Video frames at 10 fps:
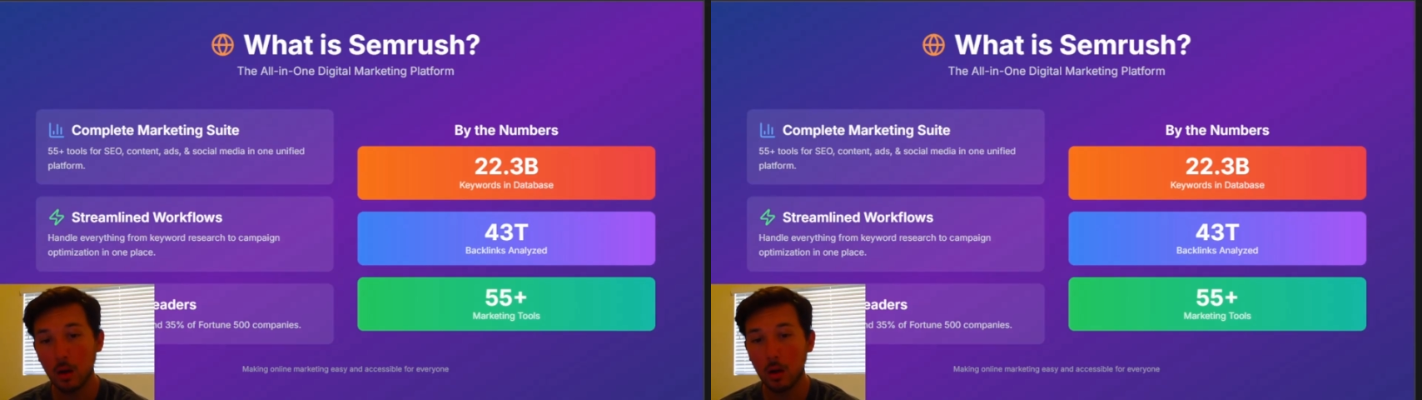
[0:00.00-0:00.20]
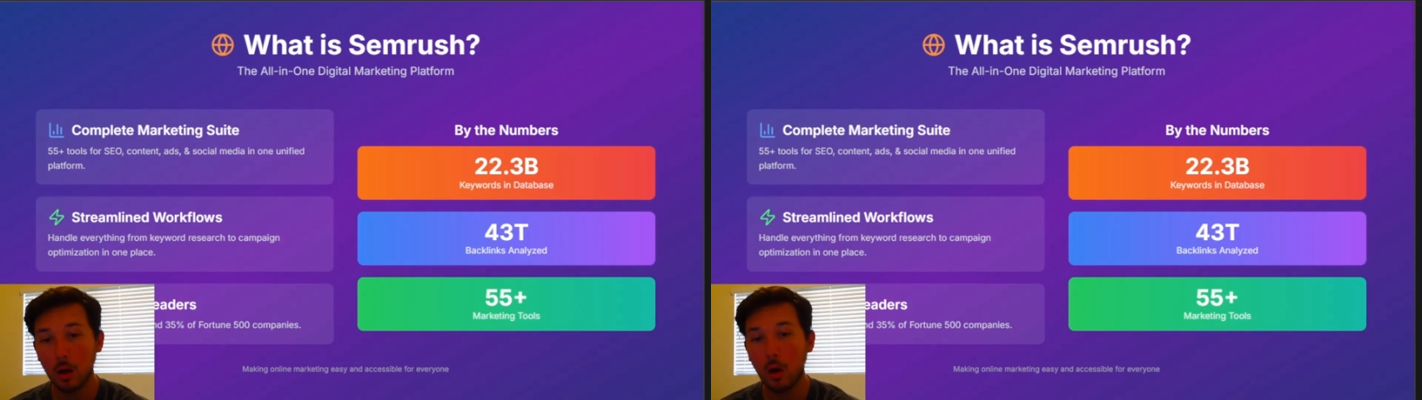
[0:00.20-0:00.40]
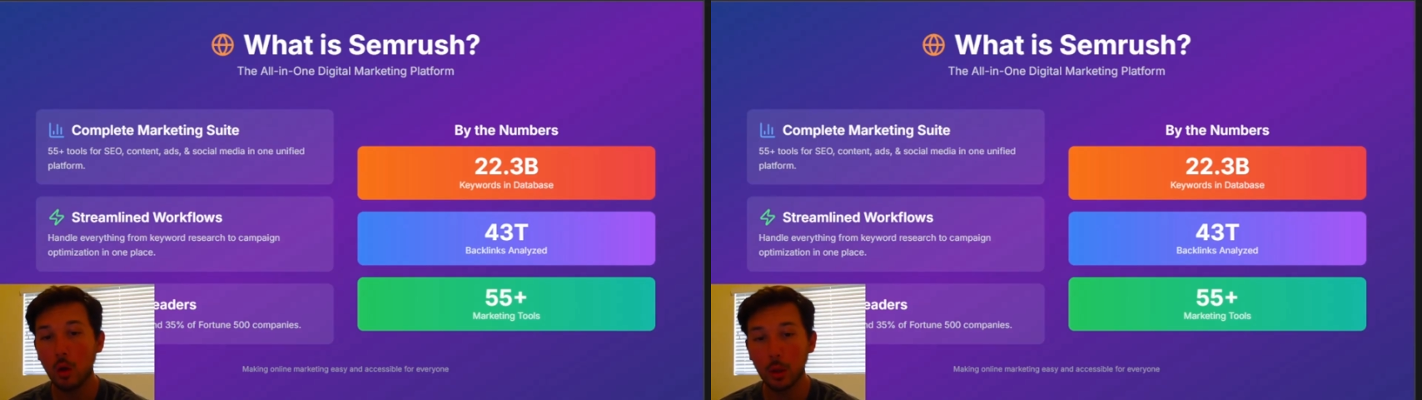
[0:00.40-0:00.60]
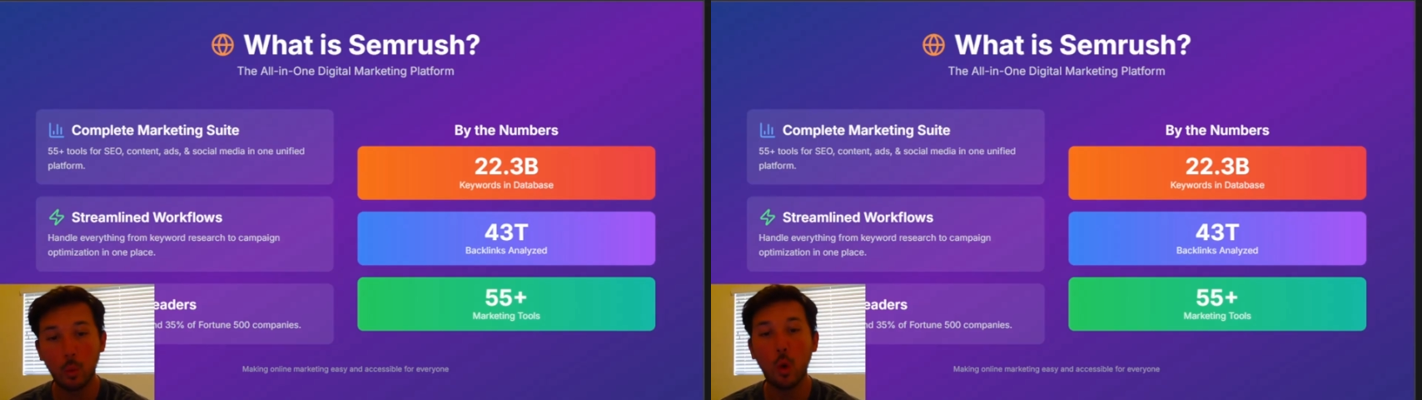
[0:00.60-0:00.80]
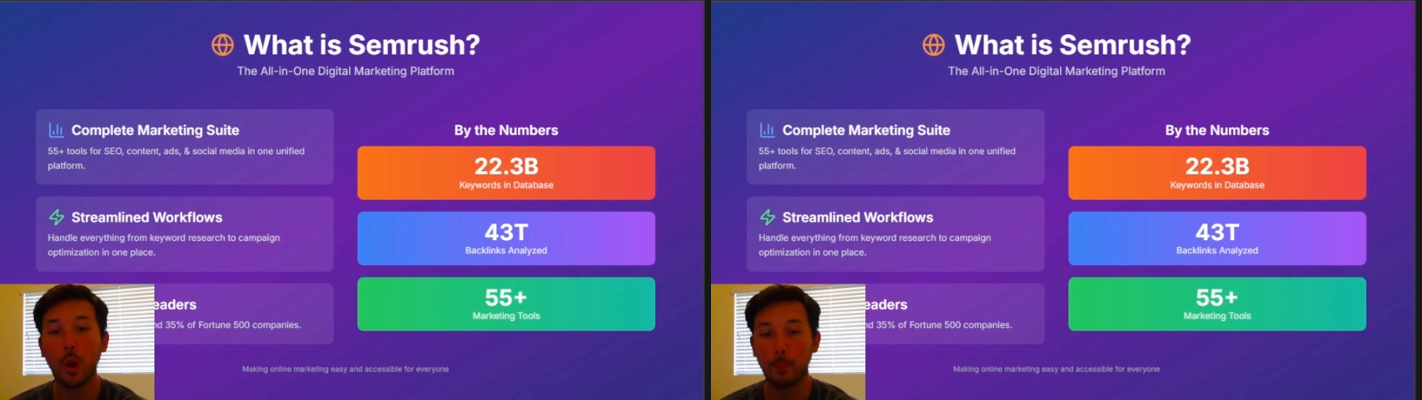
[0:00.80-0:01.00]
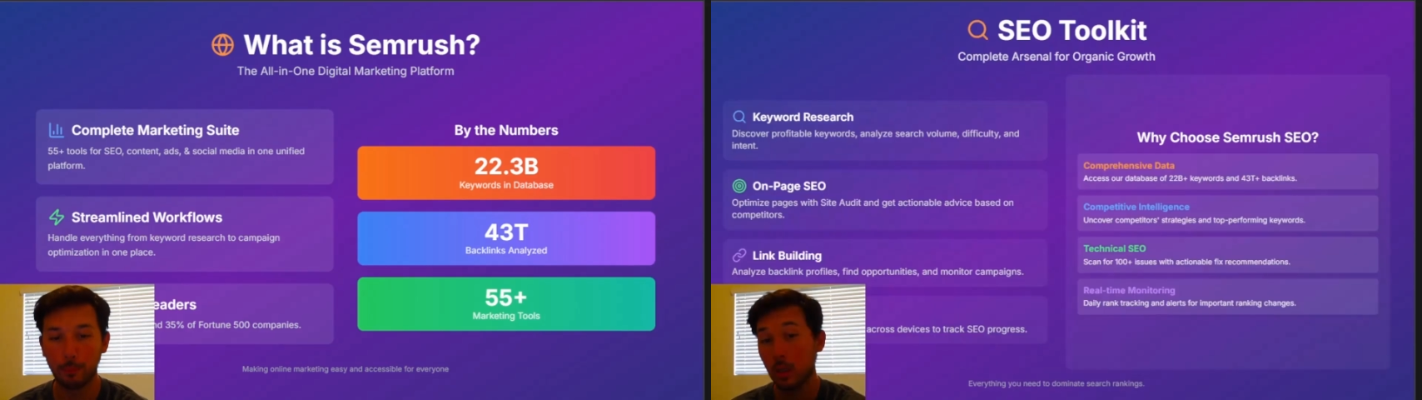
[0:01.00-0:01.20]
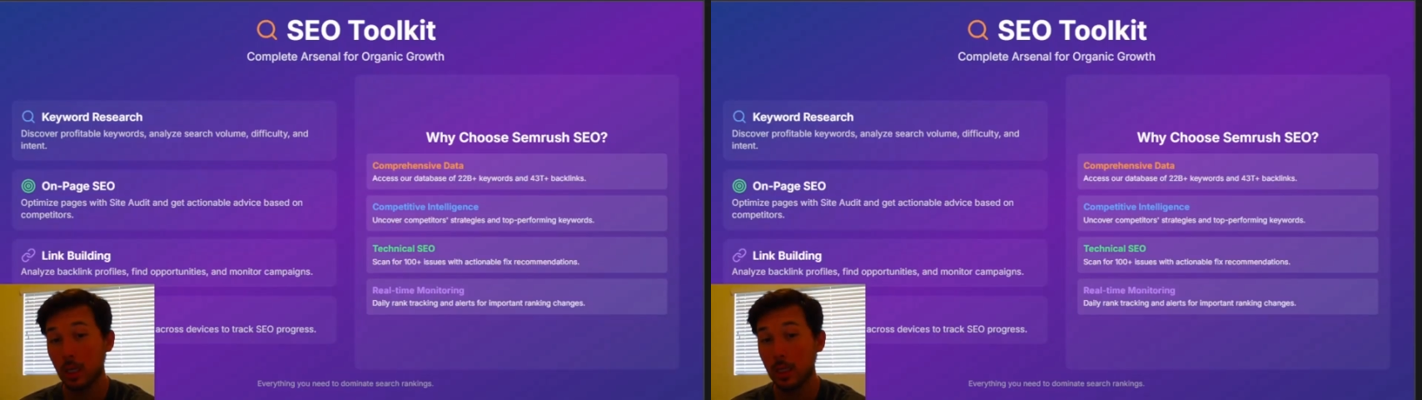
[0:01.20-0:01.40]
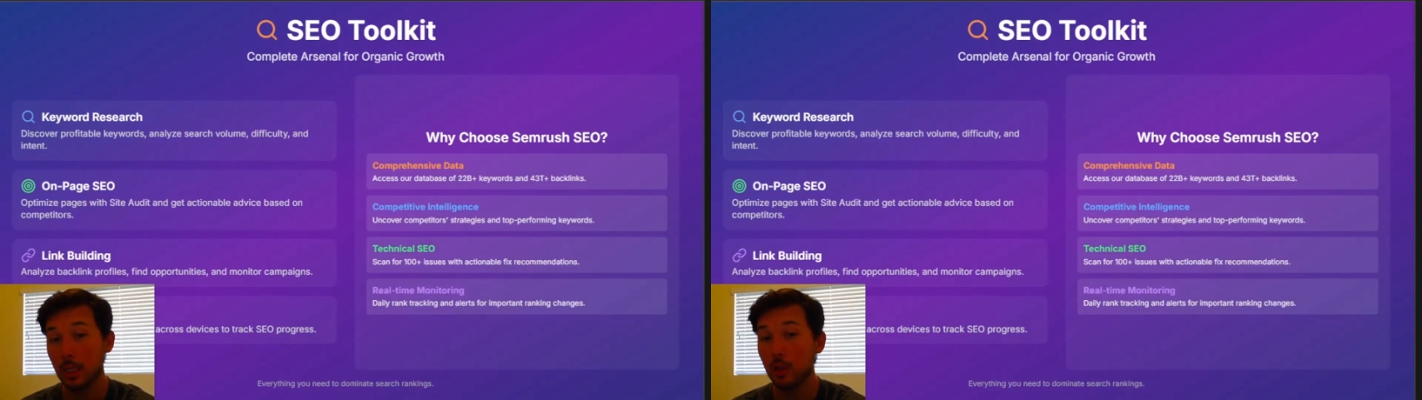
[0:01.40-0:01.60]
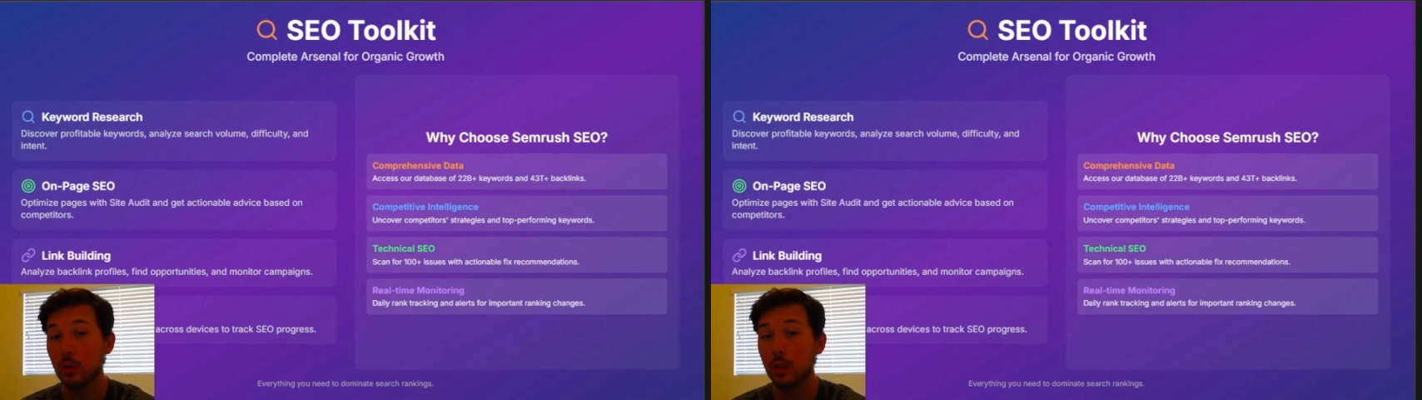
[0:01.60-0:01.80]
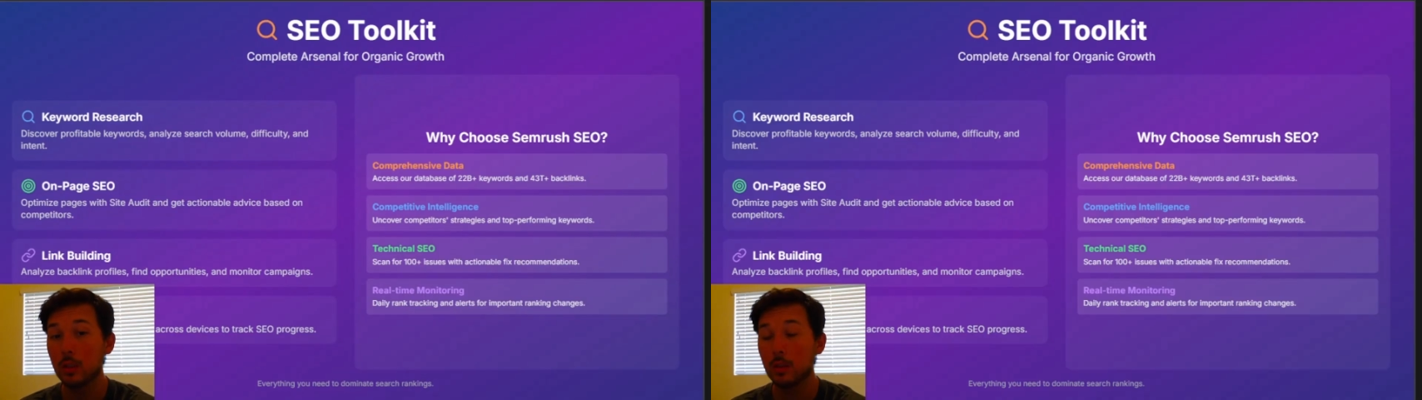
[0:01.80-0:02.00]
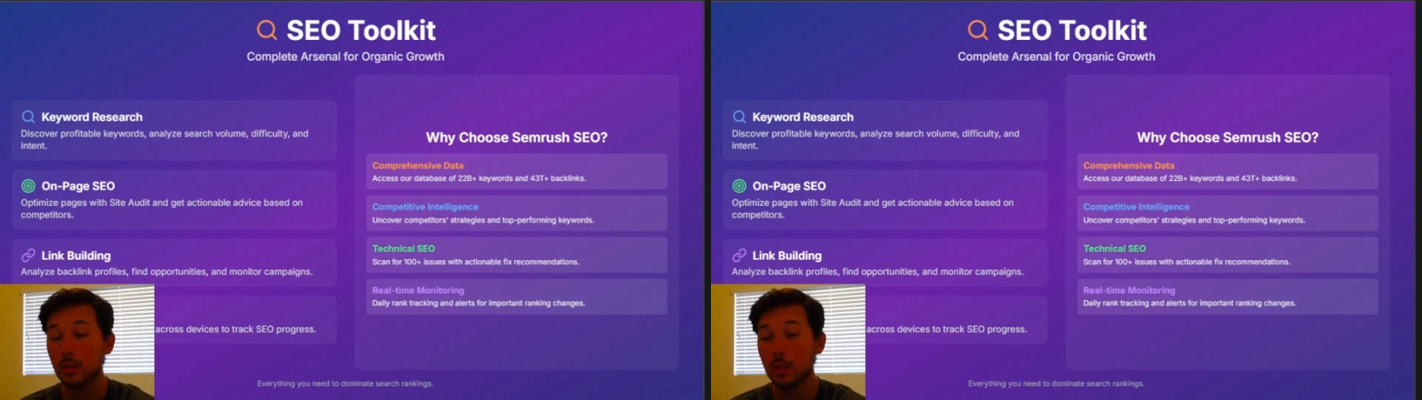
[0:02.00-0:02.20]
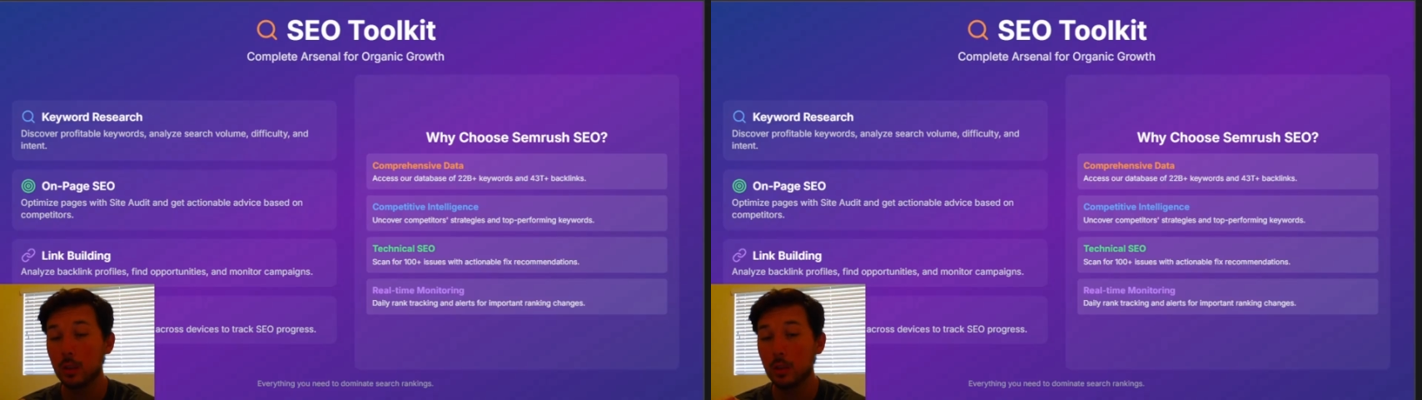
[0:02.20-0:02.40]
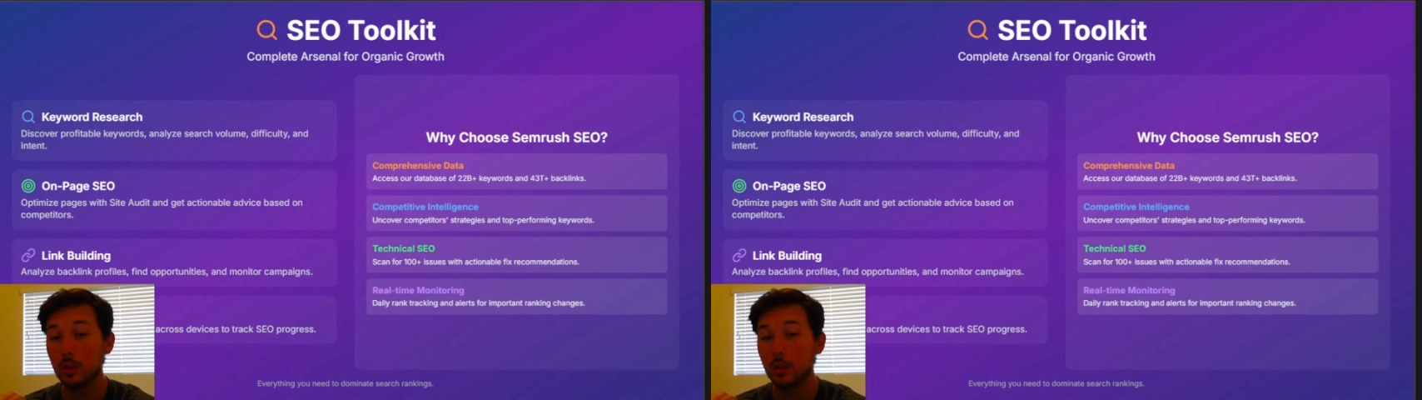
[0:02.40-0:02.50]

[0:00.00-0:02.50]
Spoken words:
all in one. And you can